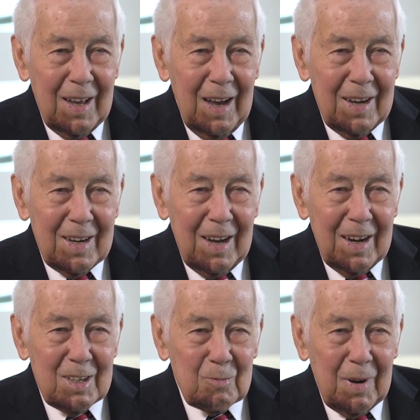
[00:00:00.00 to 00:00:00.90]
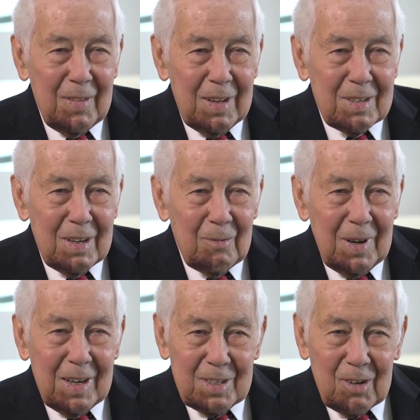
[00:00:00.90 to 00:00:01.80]
and it's one that
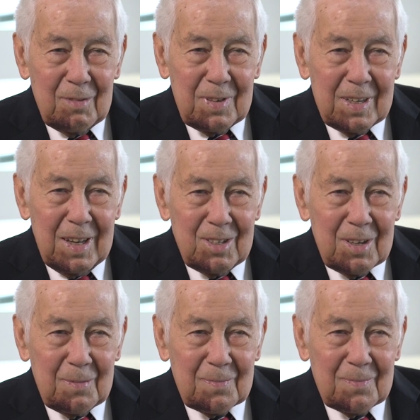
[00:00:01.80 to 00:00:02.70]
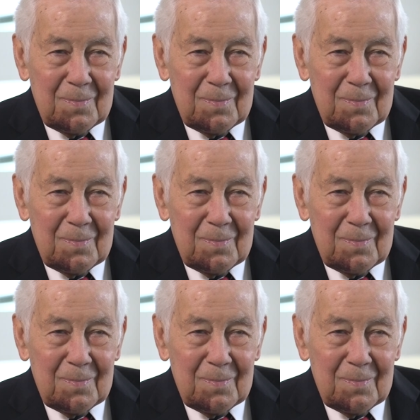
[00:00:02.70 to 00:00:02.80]
really deserves attention.